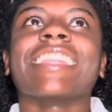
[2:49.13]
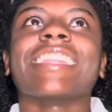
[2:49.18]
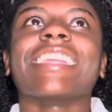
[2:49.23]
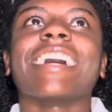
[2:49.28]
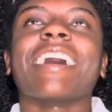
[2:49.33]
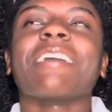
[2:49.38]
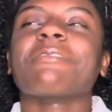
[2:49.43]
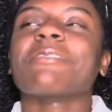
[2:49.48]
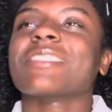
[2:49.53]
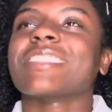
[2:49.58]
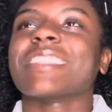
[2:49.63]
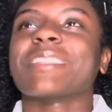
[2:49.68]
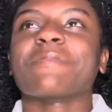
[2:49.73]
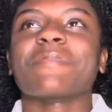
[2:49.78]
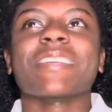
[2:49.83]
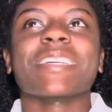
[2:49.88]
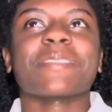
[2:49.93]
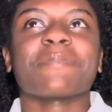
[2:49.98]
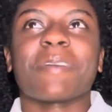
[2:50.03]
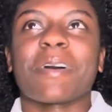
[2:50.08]
I will say the
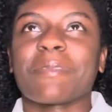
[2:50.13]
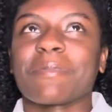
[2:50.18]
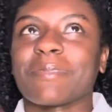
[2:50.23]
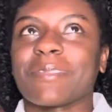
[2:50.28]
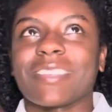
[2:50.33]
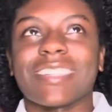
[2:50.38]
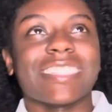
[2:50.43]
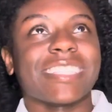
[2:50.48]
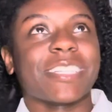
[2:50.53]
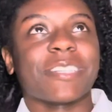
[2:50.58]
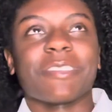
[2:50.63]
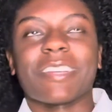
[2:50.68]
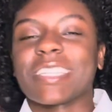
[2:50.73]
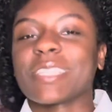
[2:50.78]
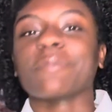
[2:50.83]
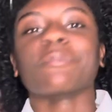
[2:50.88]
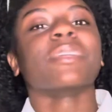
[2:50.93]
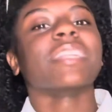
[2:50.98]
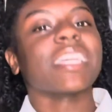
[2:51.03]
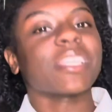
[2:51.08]
biggest problem of our
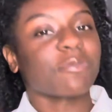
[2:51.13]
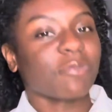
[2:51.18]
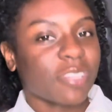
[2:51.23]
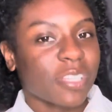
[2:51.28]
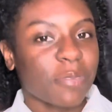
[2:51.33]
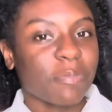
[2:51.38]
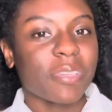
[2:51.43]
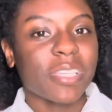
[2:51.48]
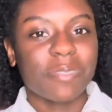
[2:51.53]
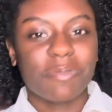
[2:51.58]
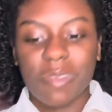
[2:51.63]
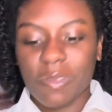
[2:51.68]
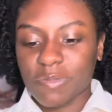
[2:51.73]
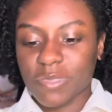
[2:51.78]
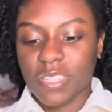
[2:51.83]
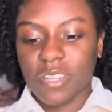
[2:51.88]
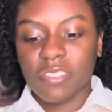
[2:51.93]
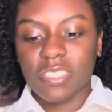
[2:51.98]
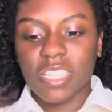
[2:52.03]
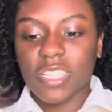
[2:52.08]
generation, but that's one of the biggest problems
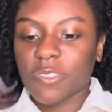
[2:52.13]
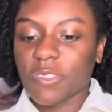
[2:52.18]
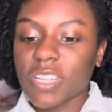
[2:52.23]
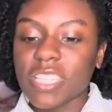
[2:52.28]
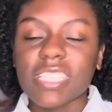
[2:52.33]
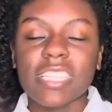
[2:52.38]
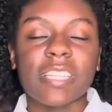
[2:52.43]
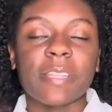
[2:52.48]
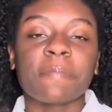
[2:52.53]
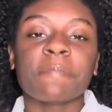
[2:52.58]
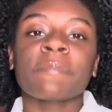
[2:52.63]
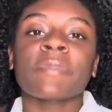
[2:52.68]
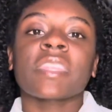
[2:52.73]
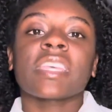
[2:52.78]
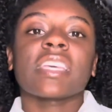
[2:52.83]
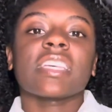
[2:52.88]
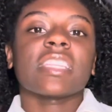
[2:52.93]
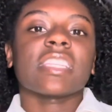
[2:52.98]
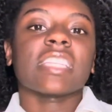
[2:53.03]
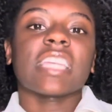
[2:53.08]
in our generation.
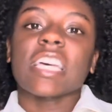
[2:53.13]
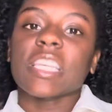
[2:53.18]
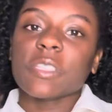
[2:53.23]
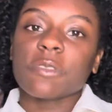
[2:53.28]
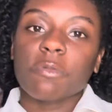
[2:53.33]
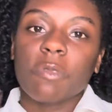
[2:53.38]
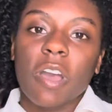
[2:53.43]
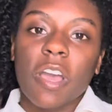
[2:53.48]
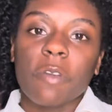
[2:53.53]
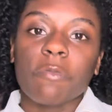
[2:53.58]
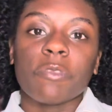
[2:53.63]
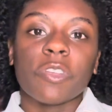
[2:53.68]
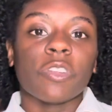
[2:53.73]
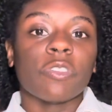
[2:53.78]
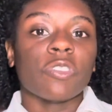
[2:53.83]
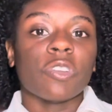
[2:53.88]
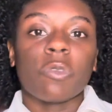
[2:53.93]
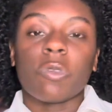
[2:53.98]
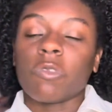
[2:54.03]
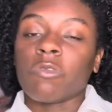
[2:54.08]
That's why we don't
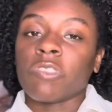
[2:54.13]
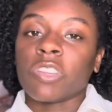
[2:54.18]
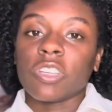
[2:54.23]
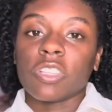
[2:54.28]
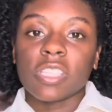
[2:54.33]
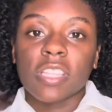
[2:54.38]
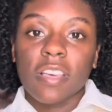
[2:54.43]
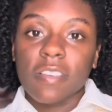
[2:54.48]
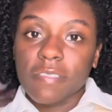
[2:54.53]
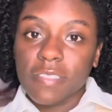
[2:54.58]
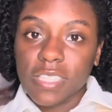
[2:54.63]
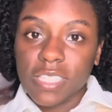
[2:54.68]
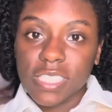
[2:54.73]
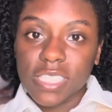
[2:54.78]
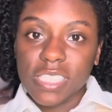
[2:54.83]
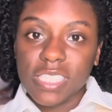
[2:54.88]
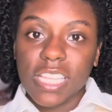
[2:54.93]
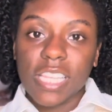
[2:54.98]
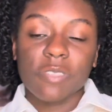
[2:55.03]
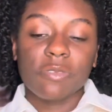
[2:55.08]
know what real love
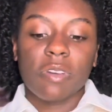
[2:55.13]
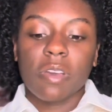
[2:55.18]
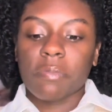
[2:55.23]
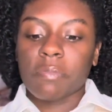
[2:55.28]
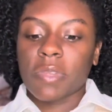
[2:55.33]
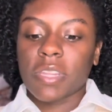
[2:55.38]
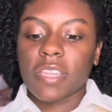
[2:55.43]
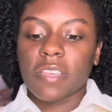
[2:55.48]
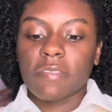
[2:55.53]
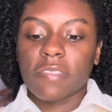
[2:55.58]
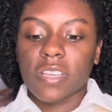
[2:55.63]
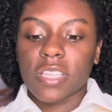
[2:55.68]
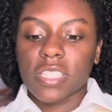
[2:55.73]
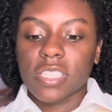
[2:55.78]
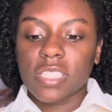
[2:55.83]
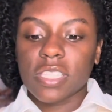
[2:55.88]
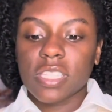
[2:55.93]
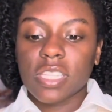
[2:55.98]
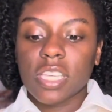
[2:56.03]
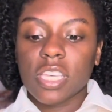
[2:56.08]
is. That's why many of
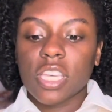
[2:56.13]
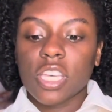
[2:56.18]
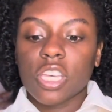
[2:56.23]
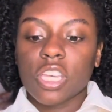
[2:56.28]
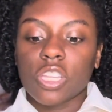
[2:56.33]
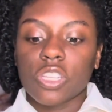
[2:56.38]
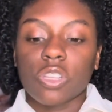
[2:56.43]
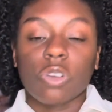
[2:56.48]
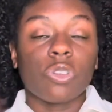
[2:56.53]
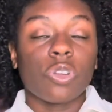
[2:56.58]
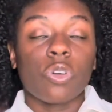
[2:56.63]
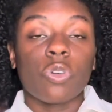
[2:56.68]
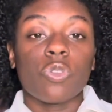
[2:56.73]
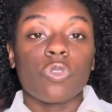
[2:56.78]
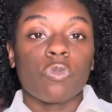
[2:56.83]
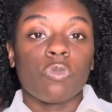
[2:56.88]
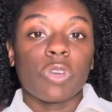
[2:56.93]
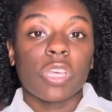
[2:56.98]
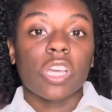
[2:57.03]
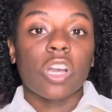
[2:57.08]
us don't know who
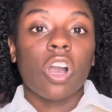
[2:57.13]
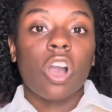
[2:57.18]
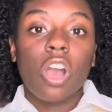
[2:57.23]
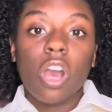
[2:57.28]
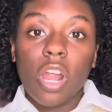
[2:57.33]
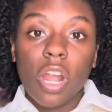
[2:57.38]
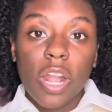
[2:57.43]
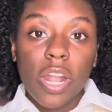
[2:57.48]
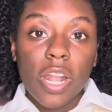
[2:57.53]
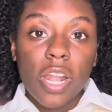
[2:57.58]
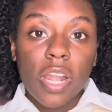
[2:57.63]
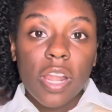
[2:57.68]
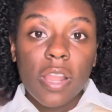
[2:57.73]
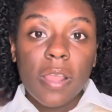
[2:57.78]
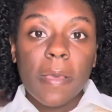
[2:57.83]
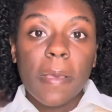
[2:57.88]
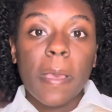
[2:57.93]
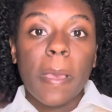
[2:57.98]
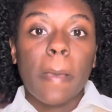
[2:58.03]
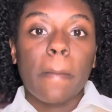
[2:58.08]
we are,
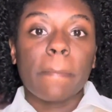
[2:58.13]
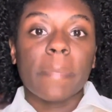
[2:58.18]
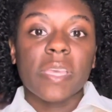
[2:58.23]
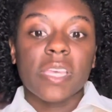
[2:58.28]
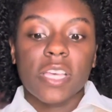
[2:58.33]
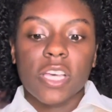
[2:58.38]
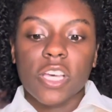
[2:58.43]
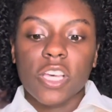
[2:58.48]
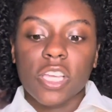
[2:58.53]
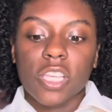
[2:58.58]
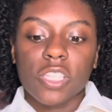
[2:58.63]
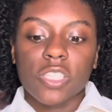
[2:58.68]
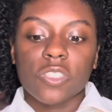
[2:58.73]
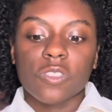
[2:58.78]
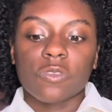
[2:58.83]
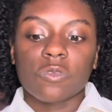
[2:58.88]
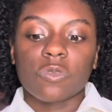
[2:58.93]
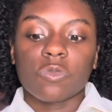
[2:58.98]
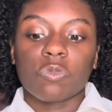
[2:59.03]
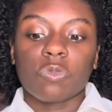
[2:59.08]

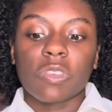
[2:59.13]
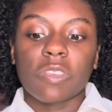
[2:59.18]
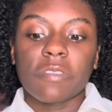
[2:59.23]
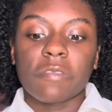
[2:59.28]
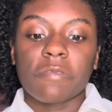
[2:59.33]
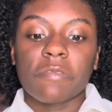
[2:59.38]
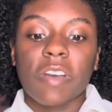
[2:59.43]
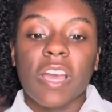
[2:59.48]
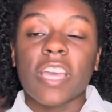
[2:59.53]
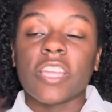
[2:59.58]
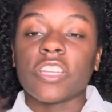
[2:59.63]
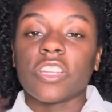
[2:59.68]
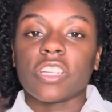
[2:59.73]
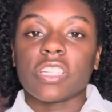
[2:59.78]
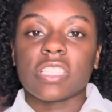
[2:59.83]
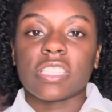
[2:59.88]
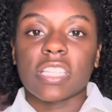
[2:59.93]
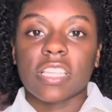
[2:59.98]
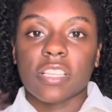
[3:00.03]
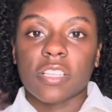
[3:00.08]
because we find
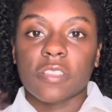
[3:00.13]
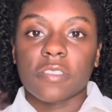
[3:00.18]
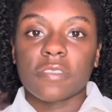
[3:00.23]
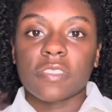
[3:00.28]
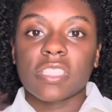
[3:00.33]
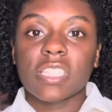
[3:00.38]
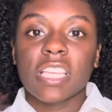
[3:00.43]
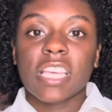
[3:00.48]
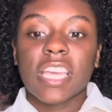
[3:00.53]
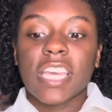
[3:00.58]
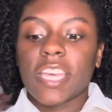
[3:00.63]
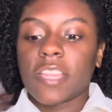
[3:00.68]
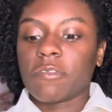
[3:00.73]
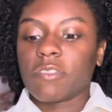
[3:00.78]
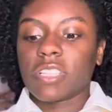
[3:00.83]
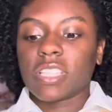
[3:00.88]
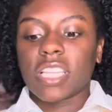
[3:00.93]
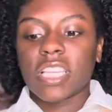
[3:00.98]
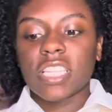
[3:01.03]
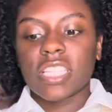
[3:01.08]
ourselves in
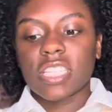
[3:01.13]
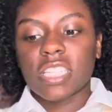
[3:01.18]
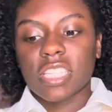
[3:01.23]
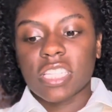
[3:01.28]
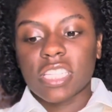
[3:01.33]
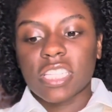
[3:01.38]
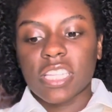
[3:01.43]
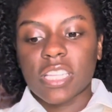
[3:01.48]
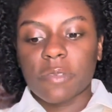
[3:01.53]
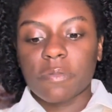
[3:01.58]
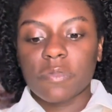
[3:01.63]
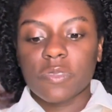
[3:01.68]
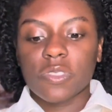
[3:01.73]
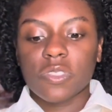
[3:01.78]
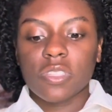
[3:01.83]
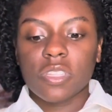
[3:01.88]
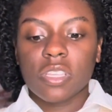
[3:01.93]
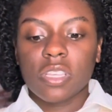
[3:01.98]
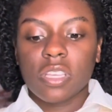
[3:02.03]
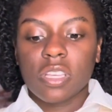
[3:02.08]
relationships
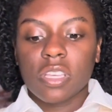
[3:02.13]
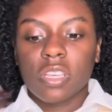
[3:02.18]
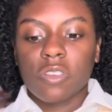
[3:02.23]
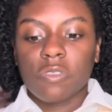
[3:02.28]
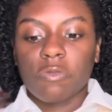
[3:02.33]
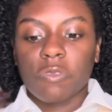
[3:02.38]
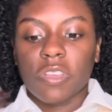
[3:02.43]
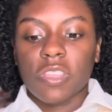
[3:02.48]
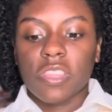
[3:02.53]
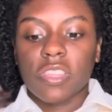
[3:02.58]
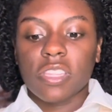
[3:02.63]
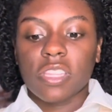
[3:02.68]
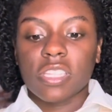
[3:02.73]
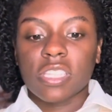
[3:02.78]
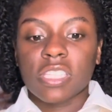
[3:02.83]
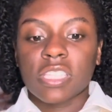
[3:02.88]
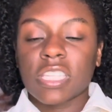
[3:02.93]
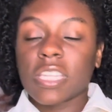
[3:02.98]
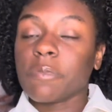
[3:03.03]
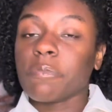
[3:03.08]
with
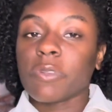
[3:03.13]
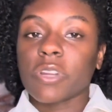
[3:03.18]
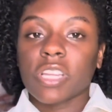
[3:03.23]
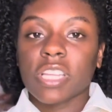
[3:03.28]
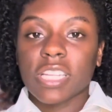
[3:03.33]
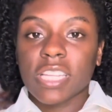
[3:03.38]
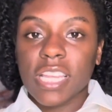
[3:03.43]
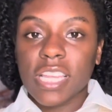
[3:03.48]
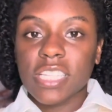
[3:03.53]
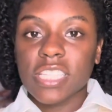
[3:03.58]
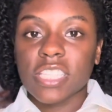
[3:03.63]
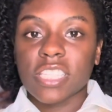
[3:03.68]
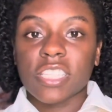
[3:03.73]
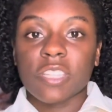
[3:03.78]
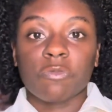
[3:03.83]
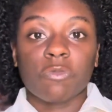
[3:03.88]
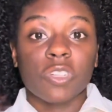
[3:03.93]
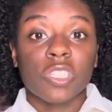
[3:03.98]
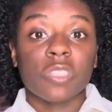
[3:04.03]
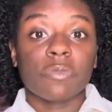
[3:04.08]
deeper connections
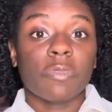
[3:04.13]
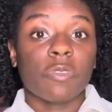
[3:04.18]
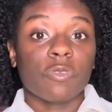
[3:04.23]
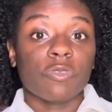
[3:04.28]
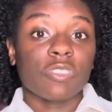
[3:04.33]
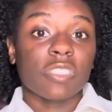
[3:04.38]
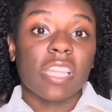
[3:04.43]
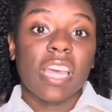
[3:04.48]
than we're supposed to